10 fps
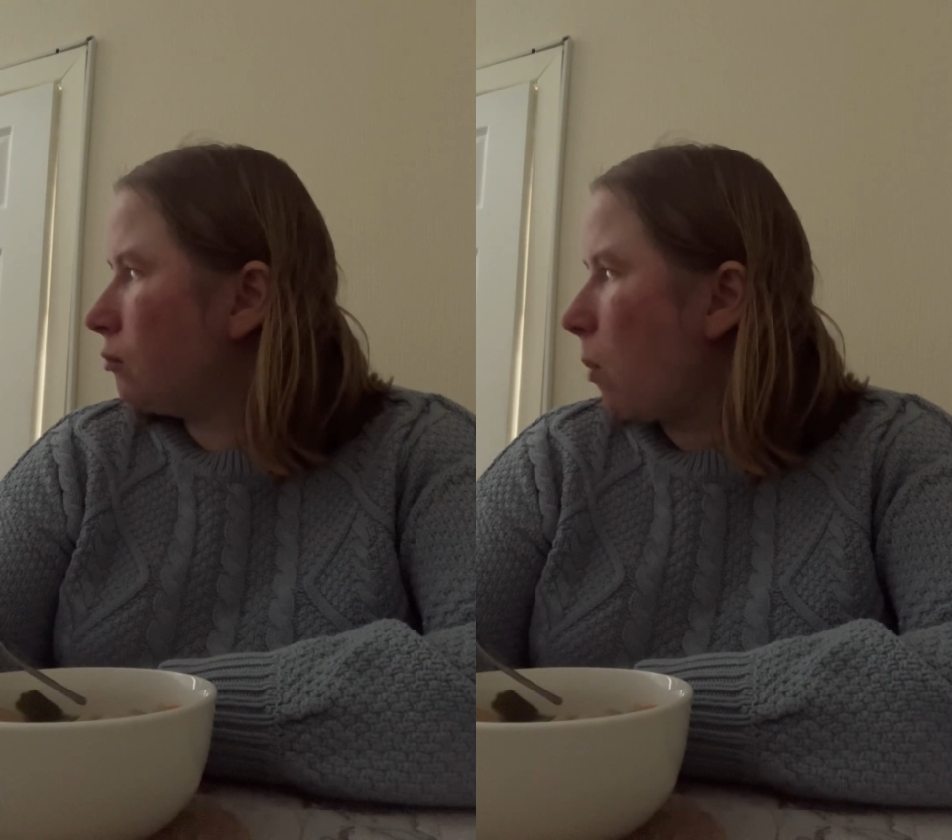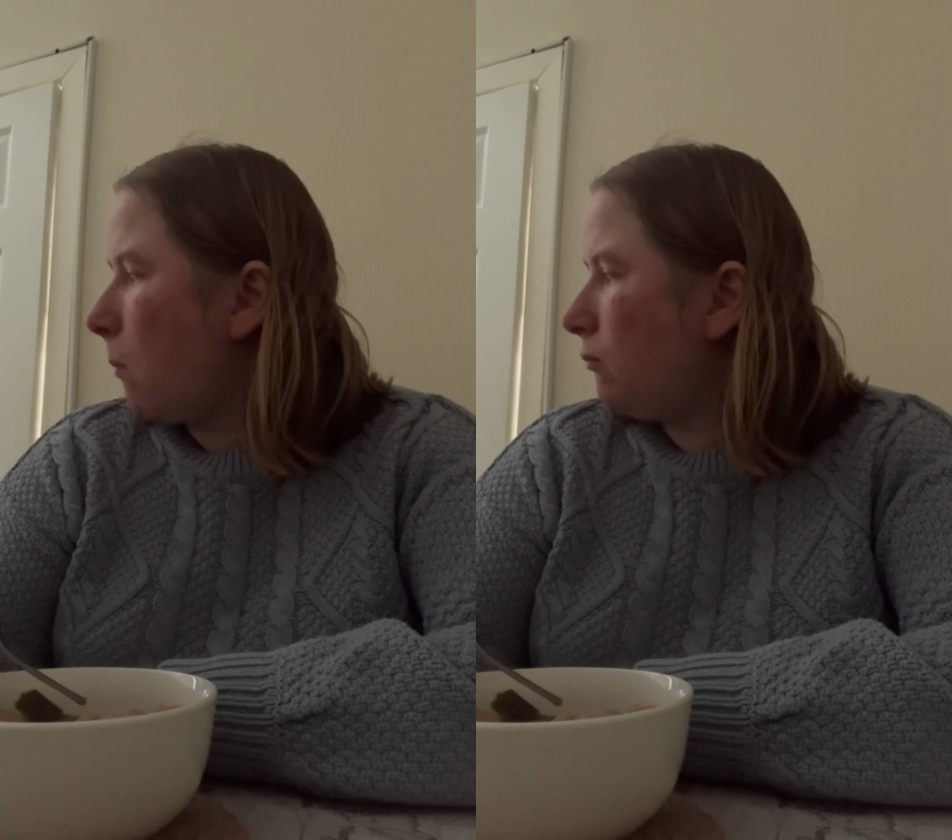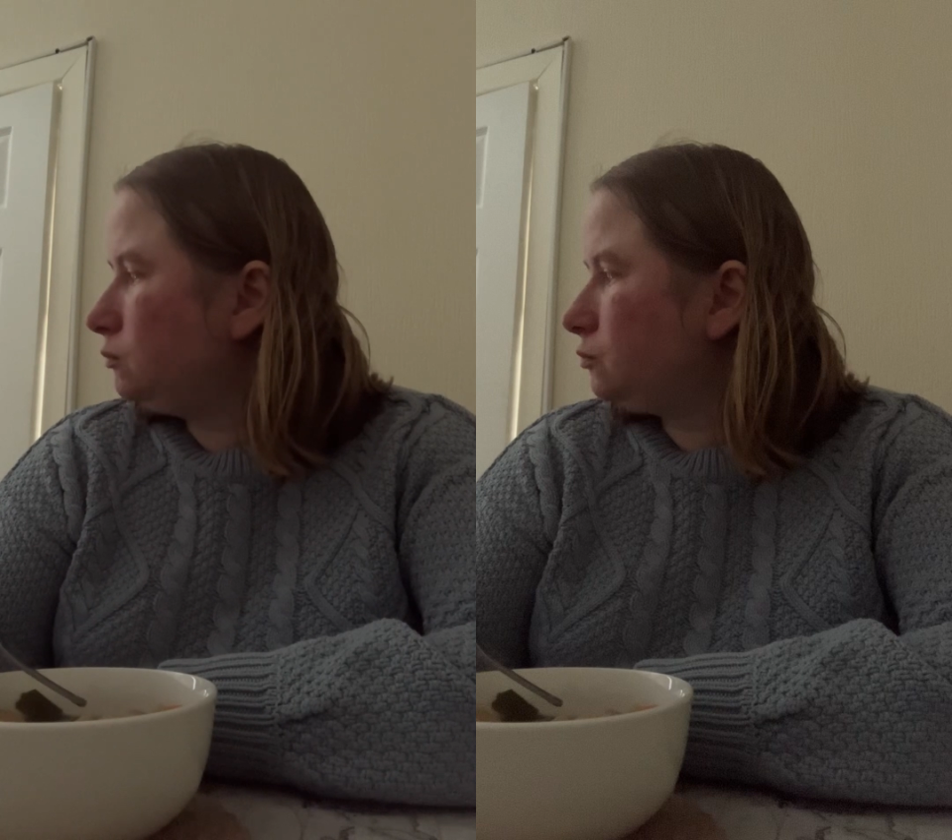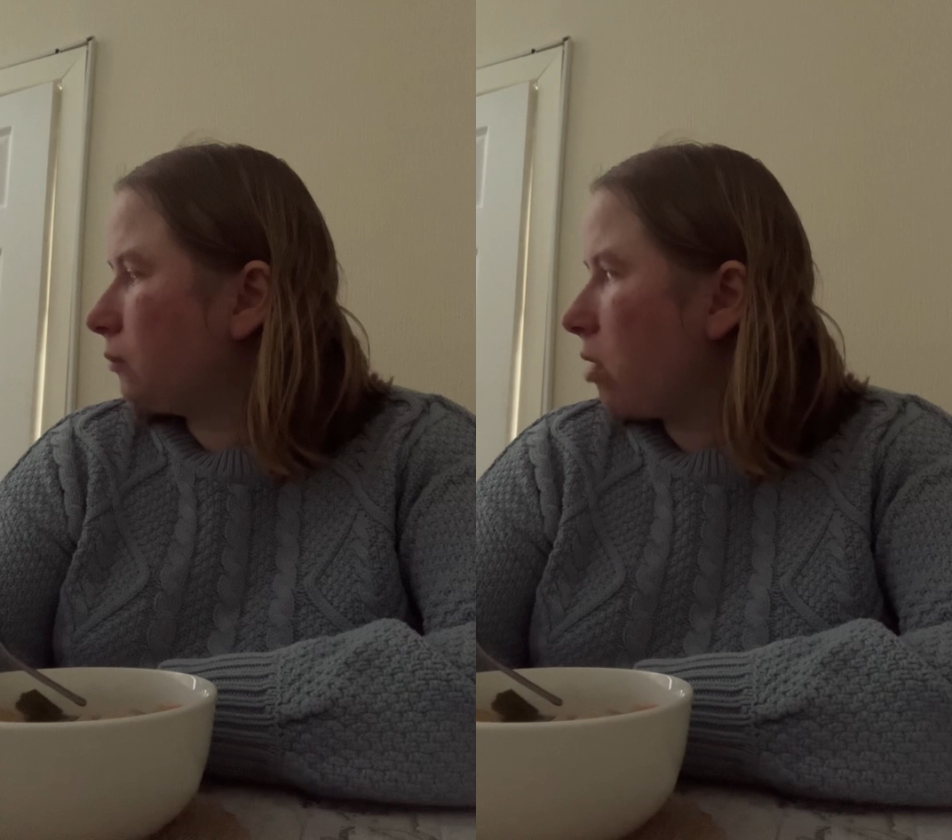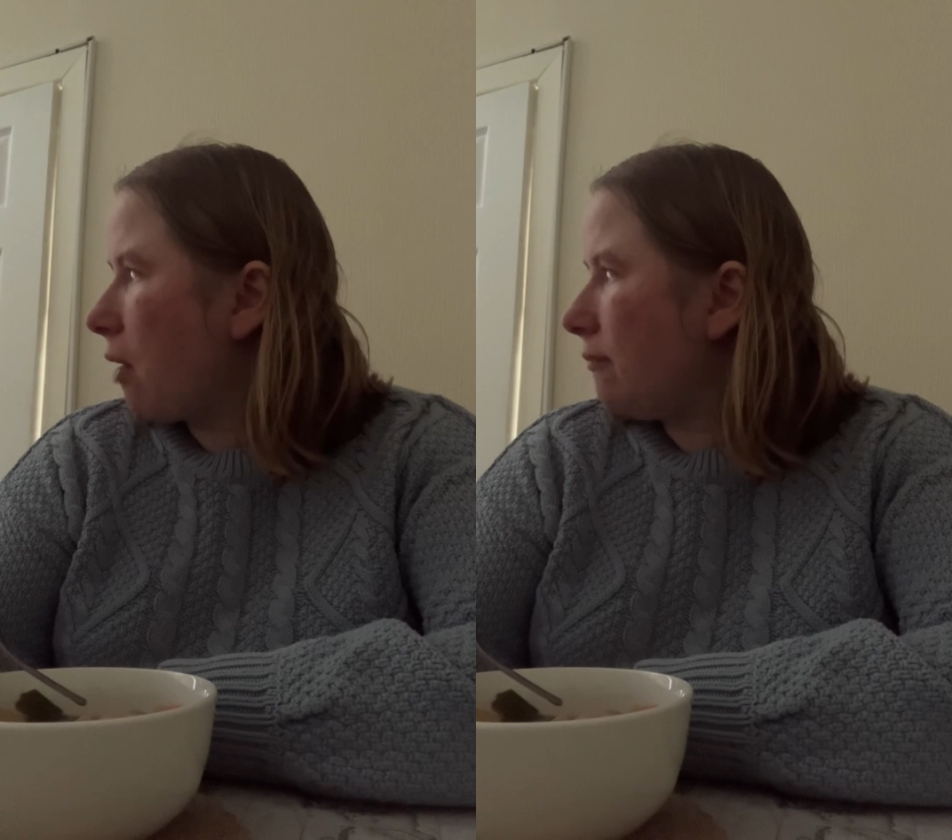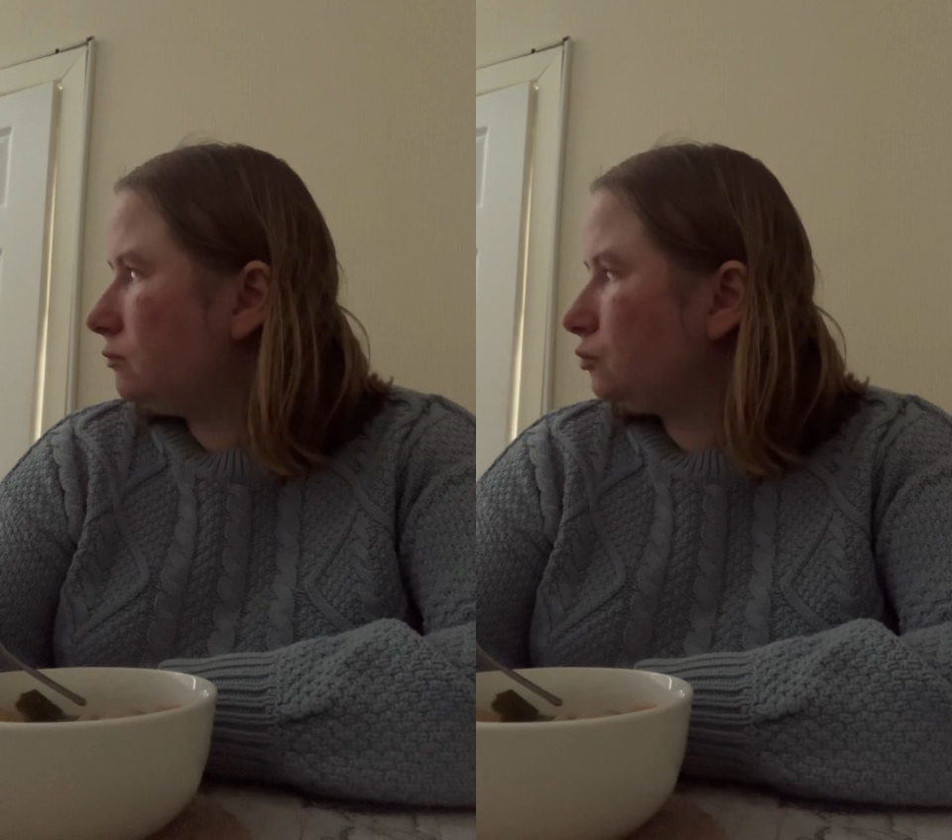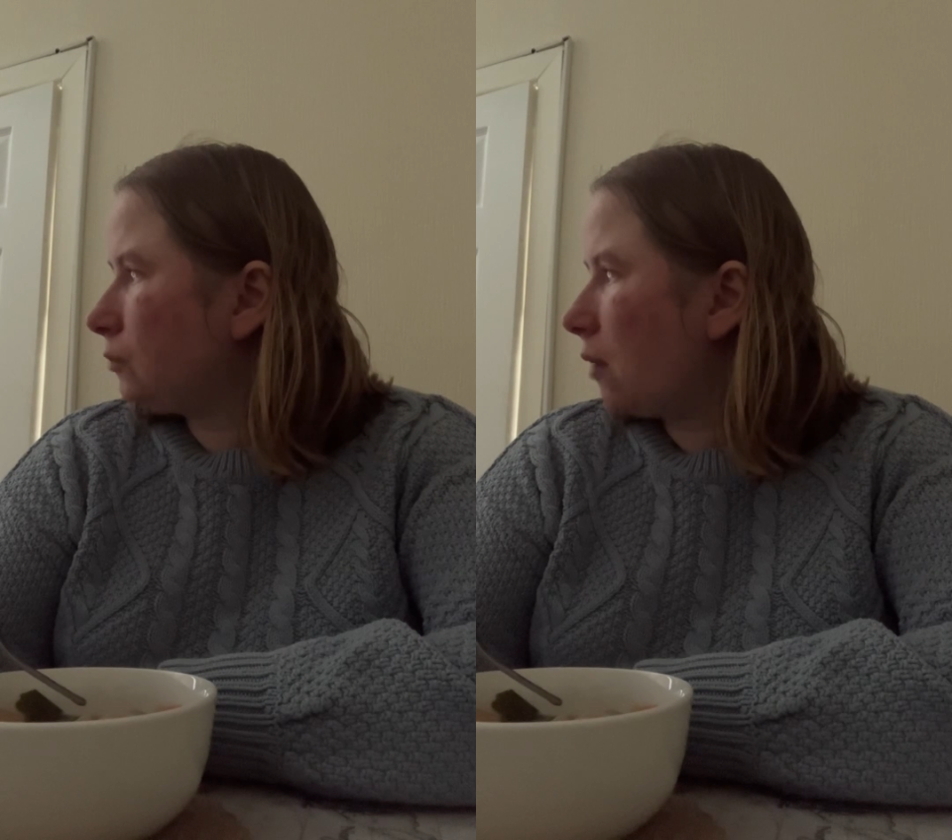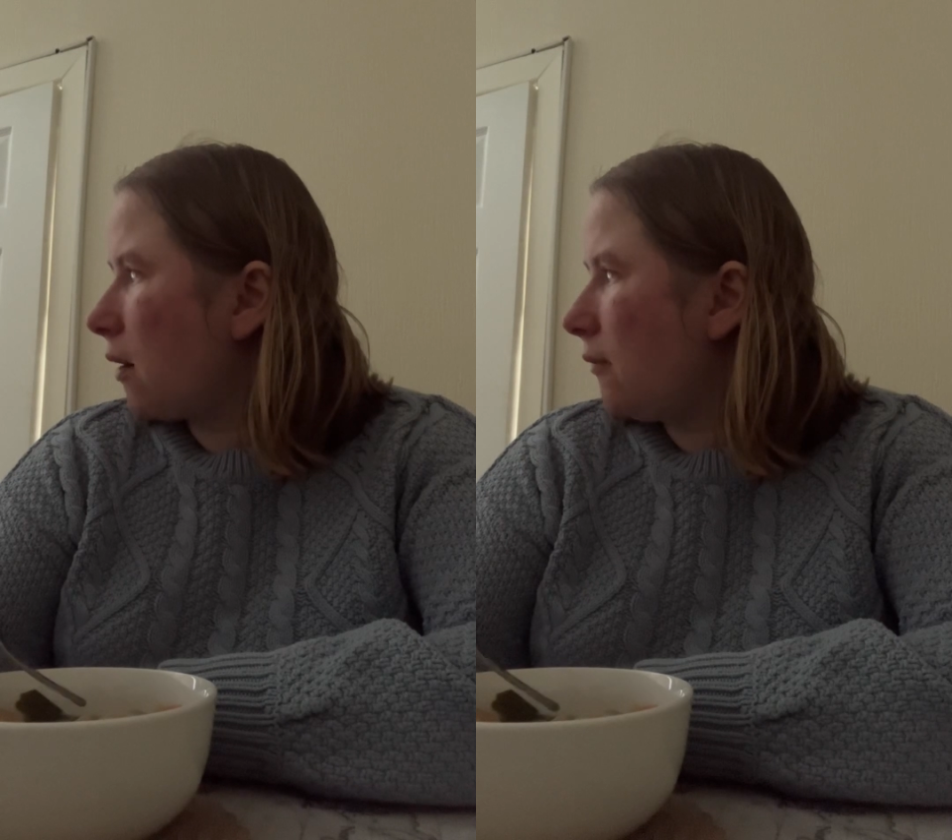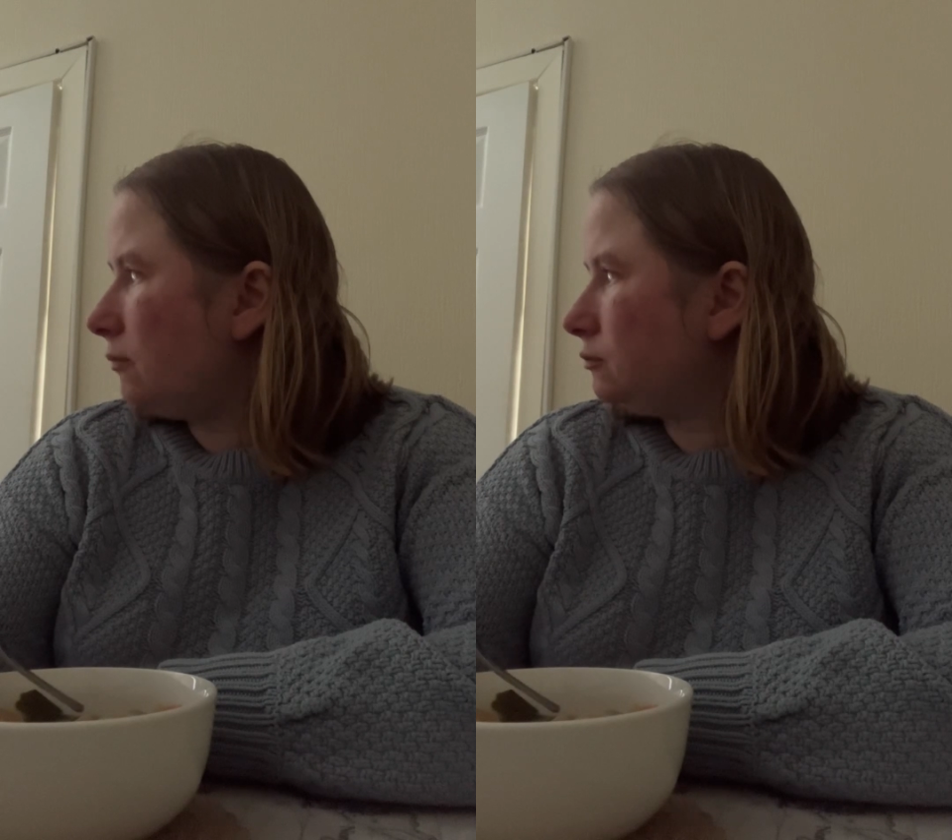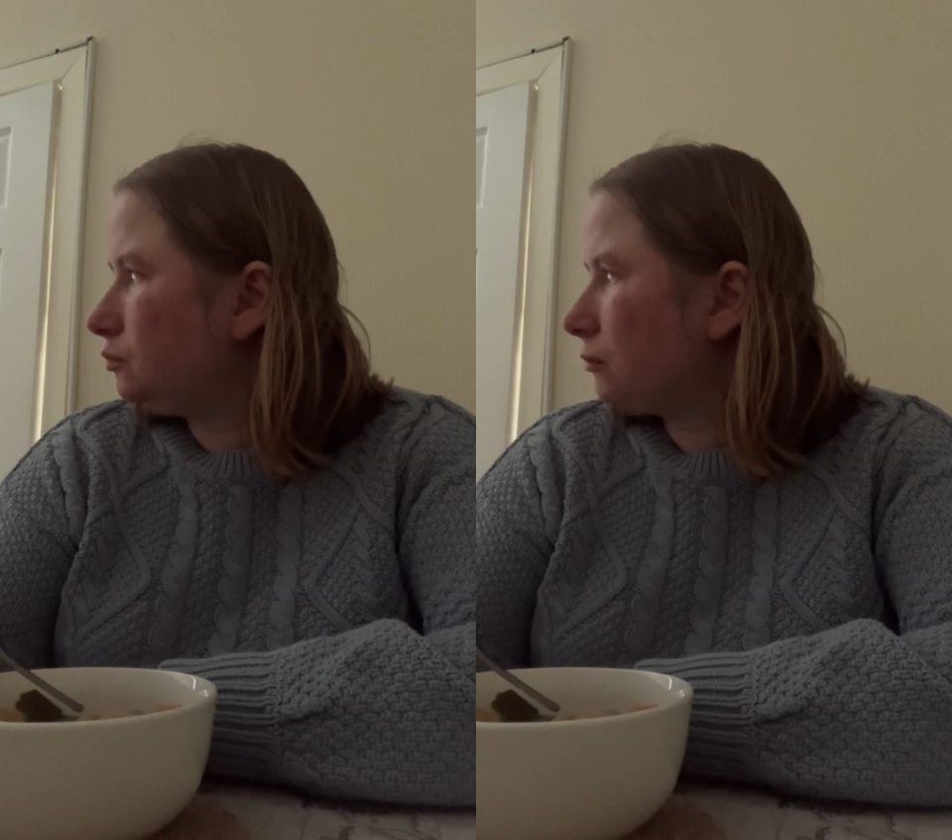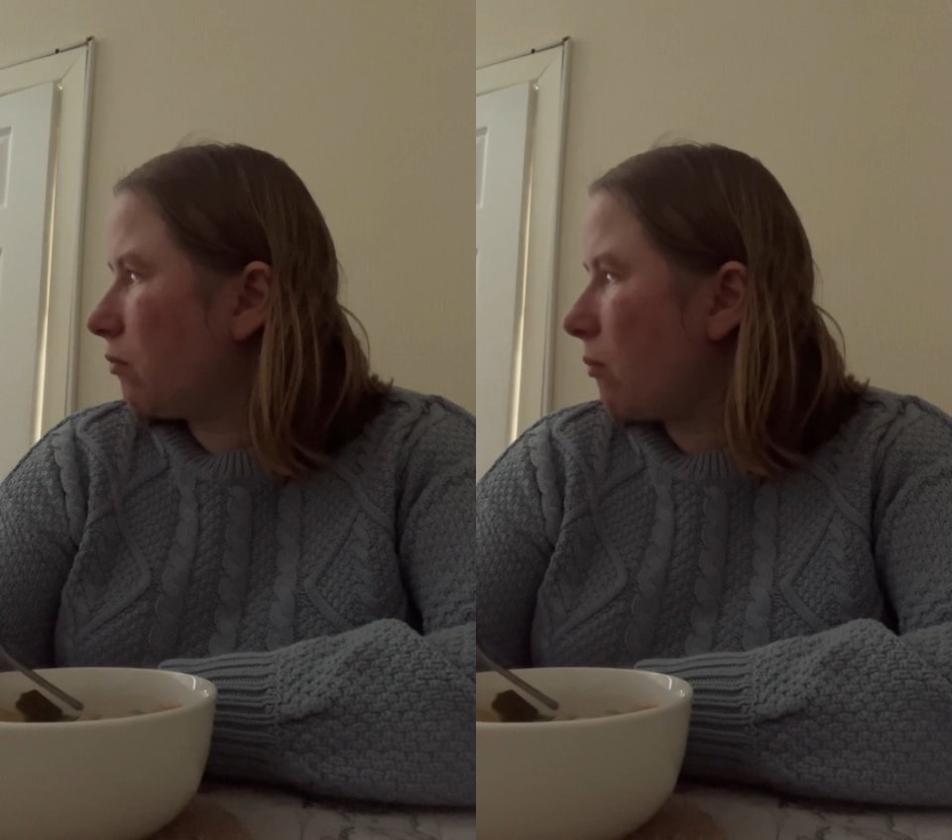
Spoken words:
I thought she was wearing an apron.